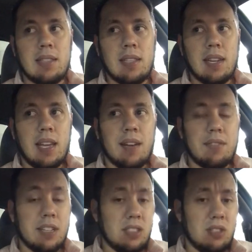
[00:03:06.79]
did he
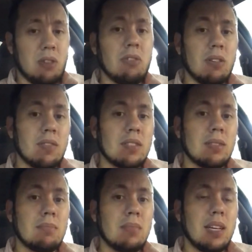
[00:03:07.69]
have two of
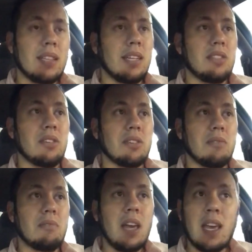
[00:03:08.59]
them and they took
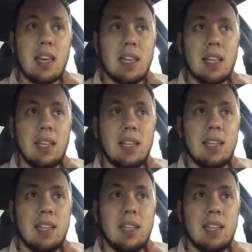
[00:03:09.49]
away